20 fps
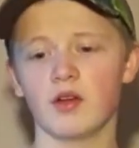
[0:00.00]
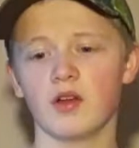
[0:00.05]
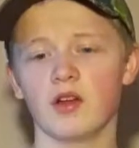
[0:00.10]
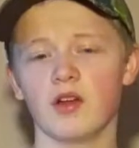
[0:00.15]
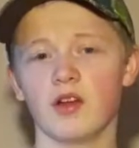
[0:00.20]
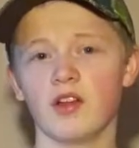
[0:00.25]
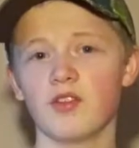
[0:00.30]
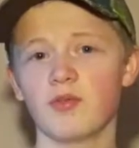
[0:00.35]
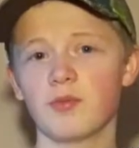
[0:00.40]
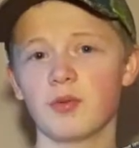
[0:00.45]

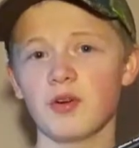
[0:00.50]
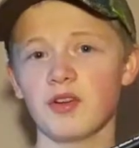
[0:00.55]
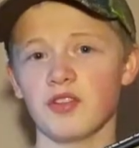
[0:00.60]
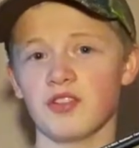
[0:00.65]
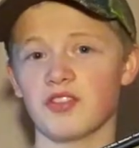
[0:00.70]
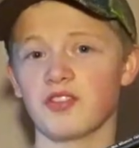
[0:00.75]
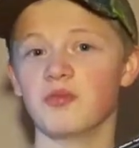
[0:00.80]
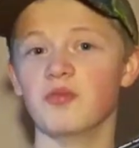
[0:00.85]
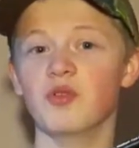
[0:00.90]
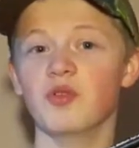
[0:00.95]
it's pretty
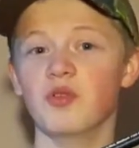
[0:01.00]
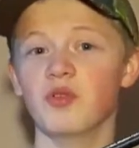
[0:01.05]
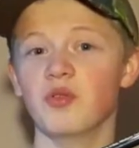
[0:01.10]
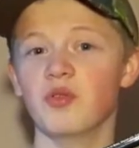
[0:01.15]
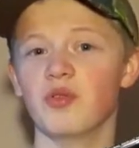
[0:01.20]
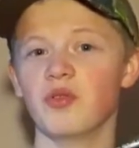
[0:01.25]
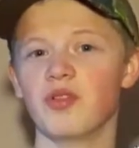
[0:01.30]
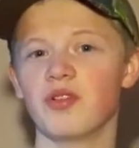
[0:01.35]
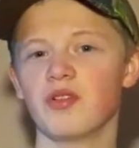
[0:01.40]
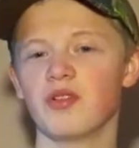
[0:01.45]

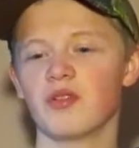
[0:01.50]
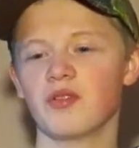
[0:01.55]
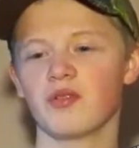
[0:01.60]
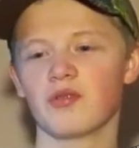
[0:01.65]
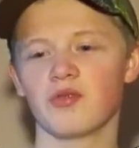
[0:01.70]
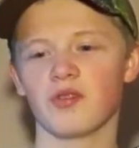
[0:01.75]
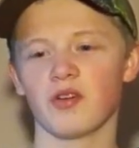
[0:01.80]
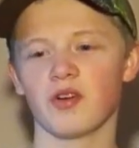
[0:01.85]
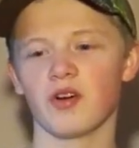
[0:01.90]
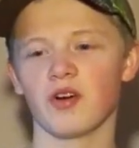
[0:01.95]
smooth
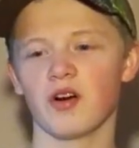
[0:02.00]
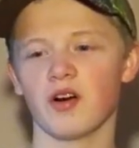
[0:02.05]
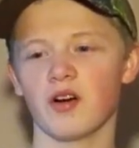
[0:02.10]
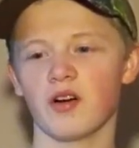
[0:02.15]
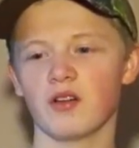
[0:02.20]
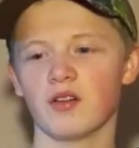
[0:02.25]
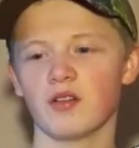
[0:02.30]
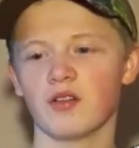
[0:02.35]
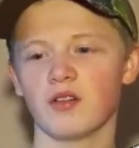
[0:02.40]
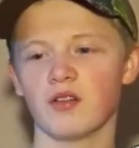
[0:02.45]

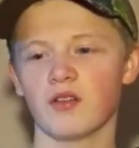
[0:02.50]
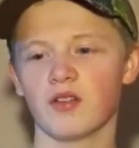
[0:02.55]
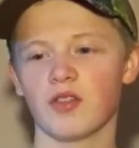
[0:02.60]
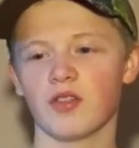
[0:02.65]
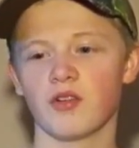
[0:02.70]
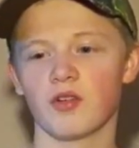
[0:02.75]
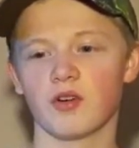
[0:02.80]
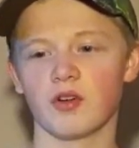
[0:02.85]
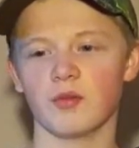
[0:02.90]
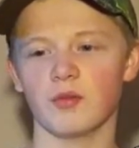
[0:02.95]
for
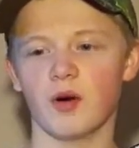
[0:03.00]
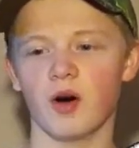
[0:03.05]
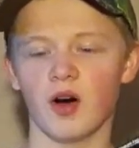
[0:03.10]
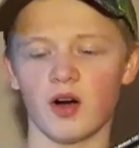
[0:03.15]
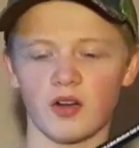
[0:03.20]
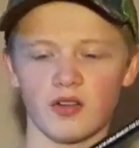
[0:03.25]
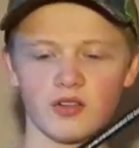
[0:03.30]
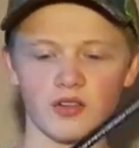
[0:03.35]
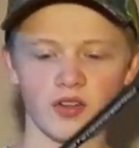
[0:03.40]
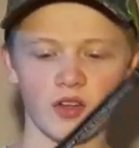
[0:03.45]

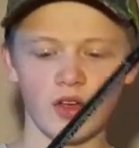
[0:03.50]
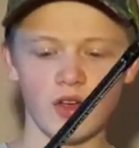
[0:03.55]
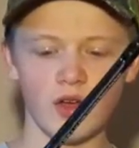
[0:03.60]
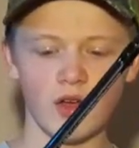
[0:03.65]
$30.